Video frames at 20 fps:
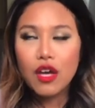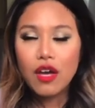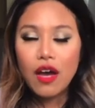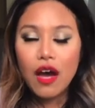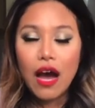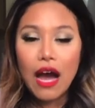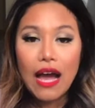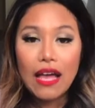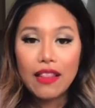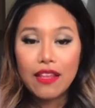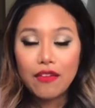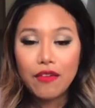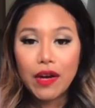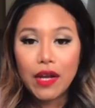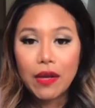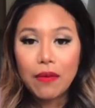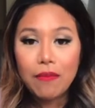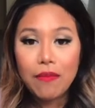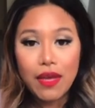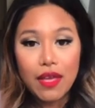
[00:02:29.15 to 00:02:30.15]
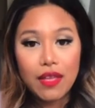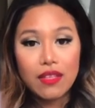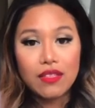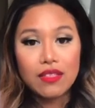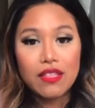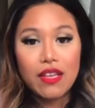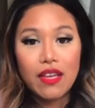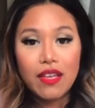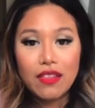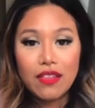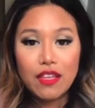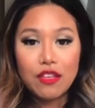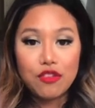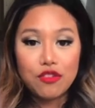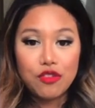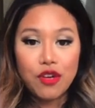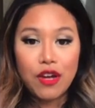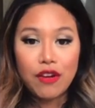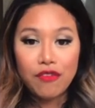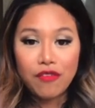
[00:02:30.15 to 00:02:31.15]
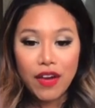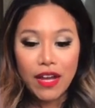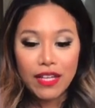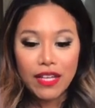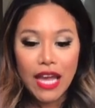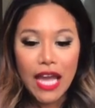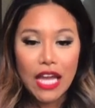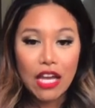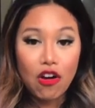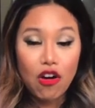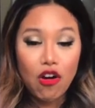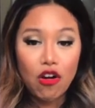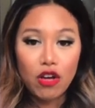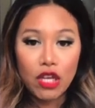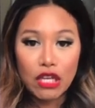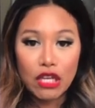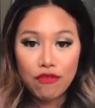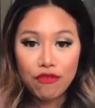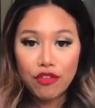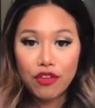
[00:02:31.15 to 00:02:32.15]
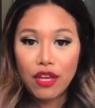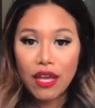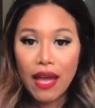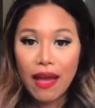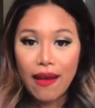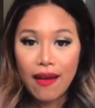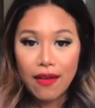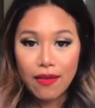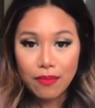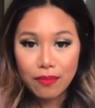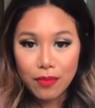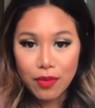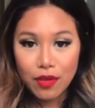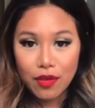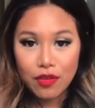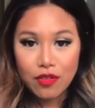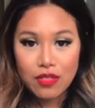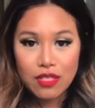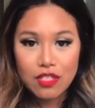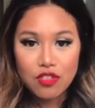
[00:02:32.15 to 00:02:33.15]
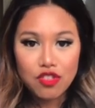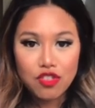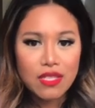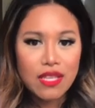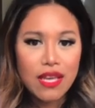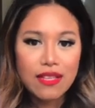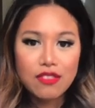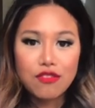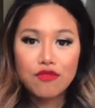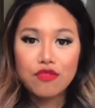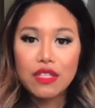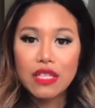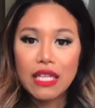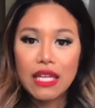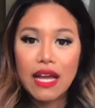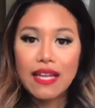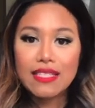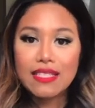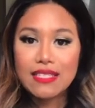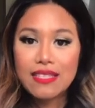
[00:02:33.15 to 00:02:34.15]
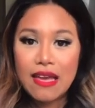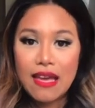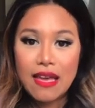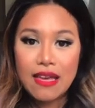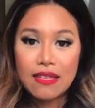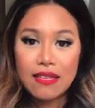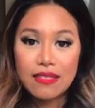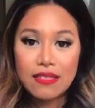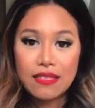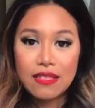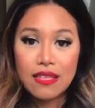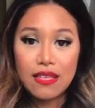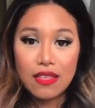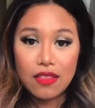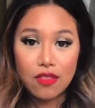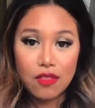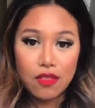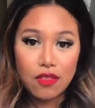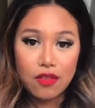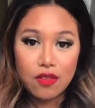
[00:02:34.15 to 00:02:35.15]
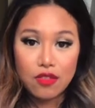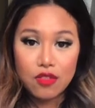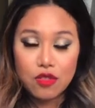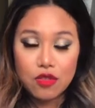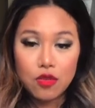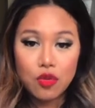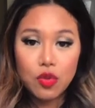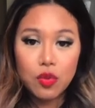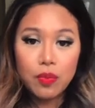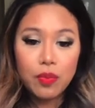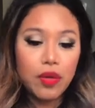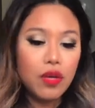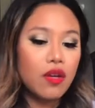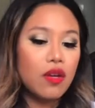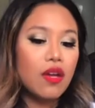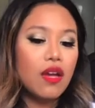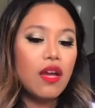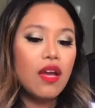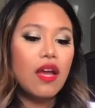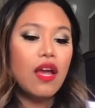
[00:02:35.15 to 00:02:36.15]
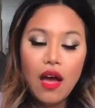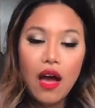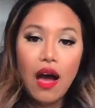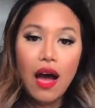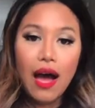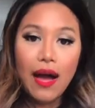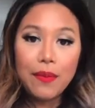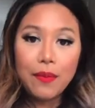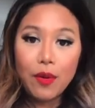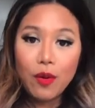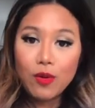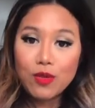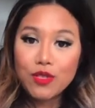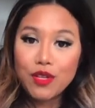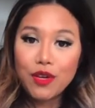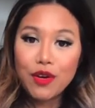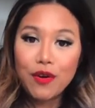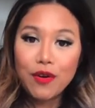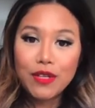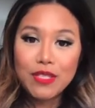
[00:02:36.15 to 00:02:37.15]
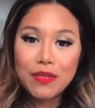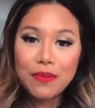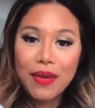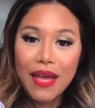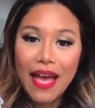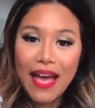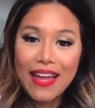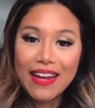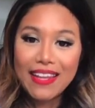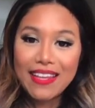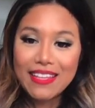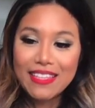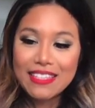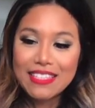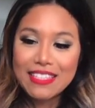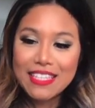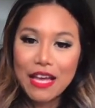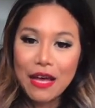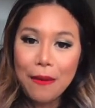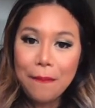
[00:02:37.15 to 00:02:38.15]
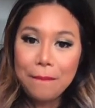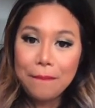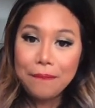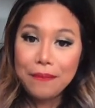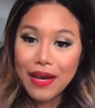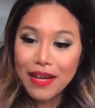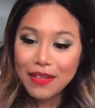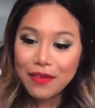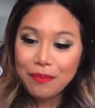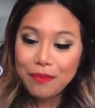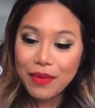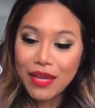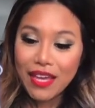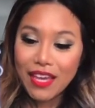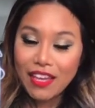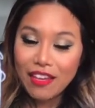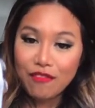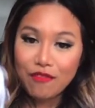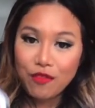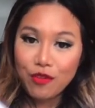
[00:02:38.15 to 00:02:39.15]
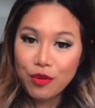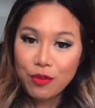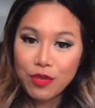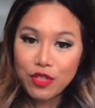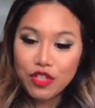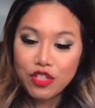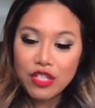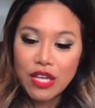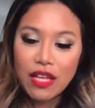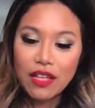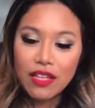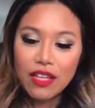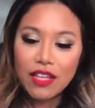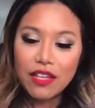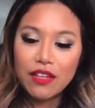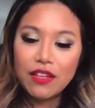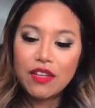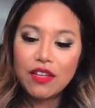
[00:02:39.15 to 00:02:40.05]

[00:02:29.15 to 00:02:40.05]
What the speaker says: highly recommend that you try to find kangkong if you can, because it just has a really nice taste in the soup. I'm also going to be adding some mung bean vermicelli.